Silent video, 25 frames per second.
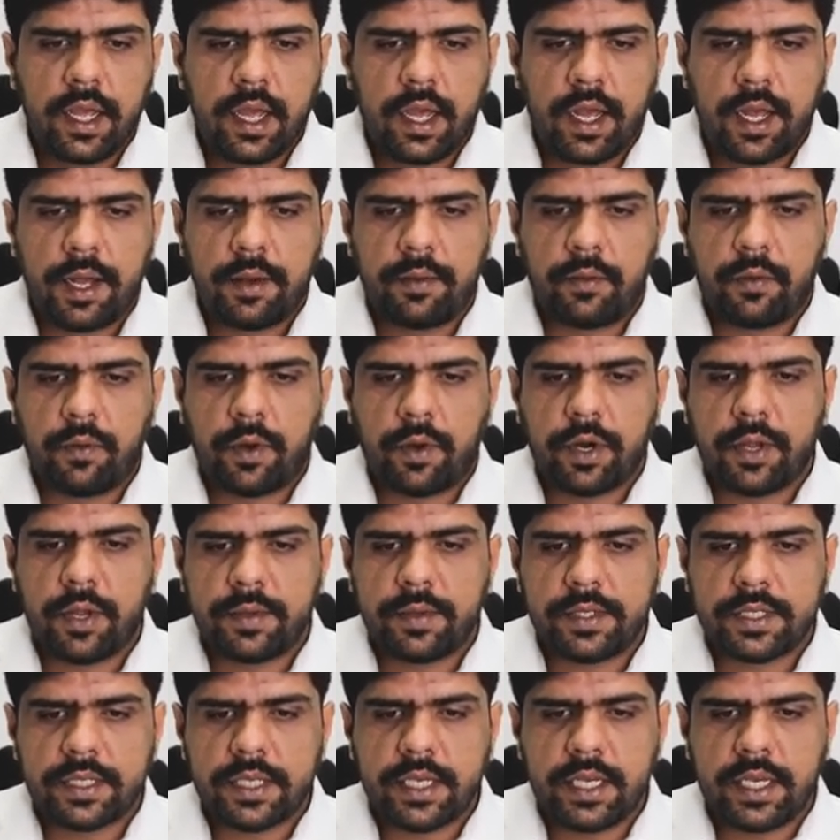Uh, what you
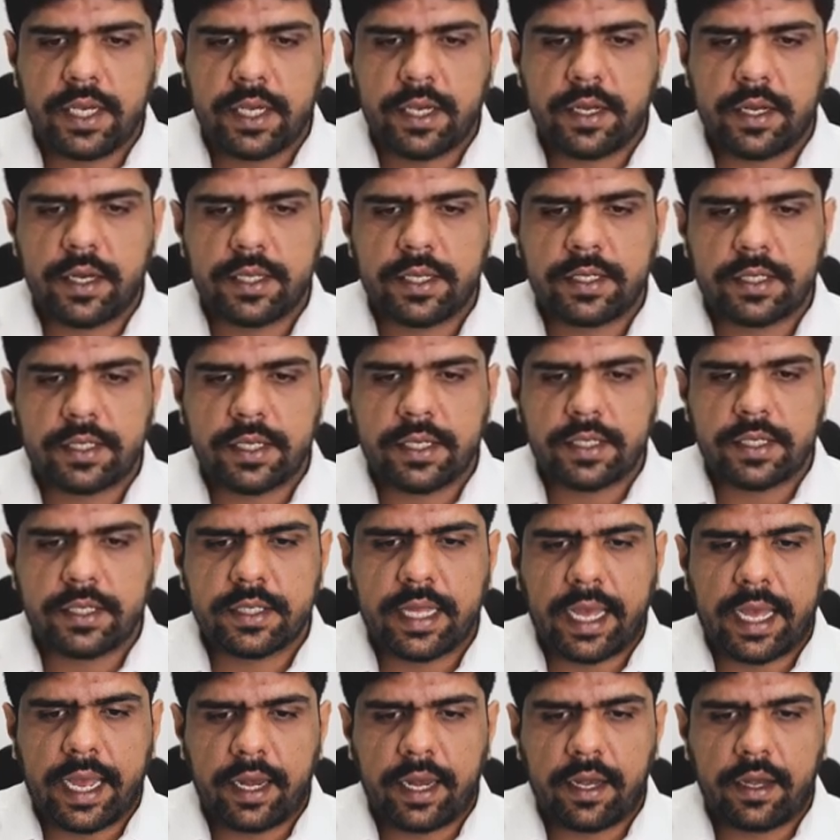would see here is is
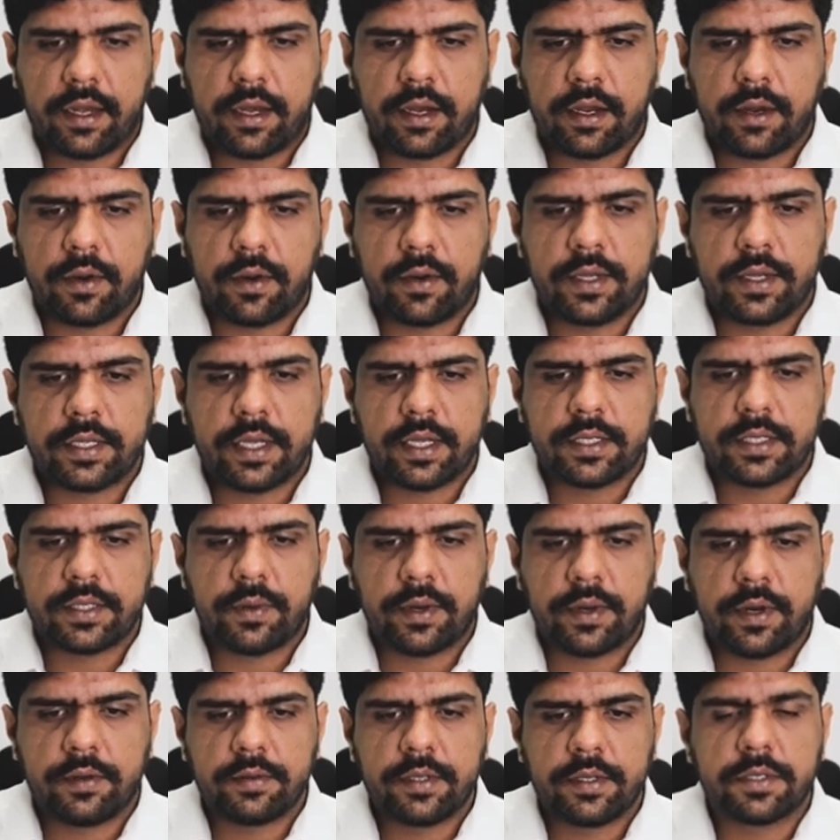that you know it's
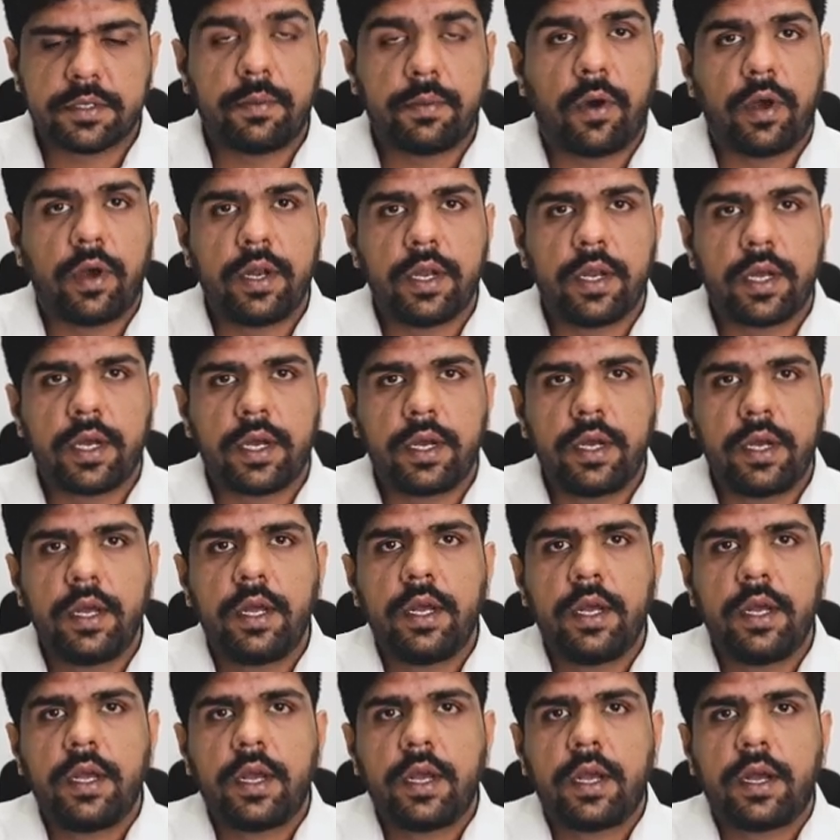one of the smaller
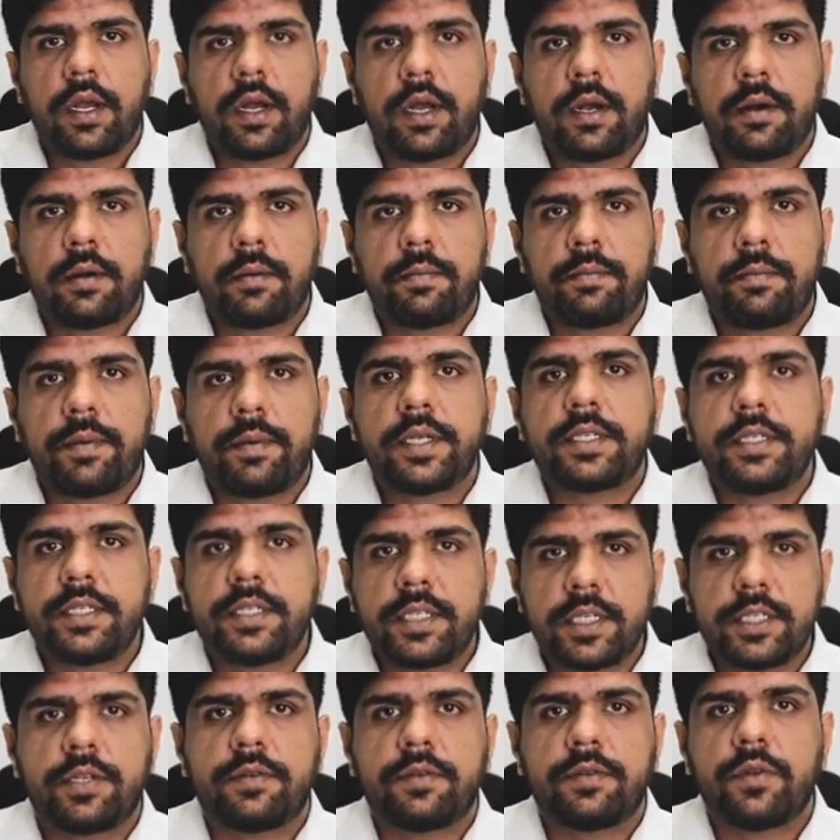uh,
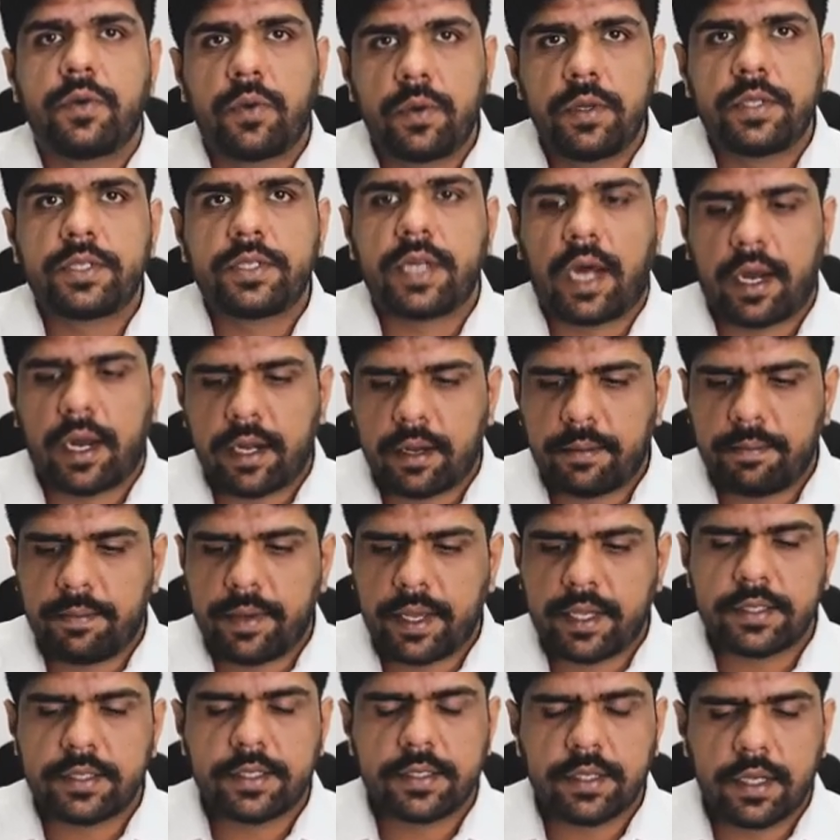percentage of the whole startup
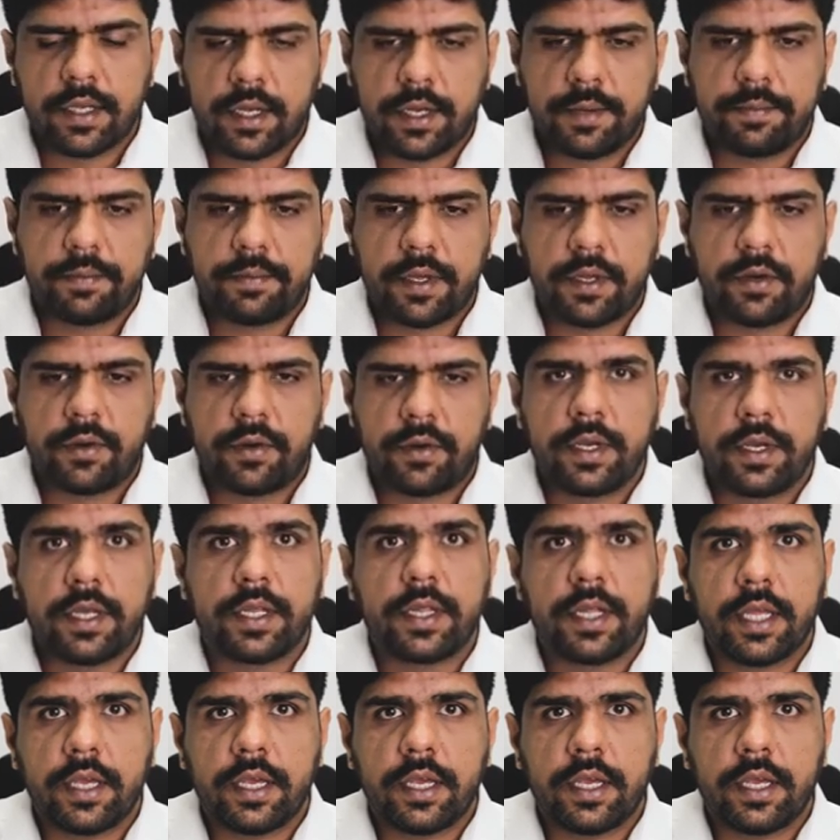base, um, you know, in the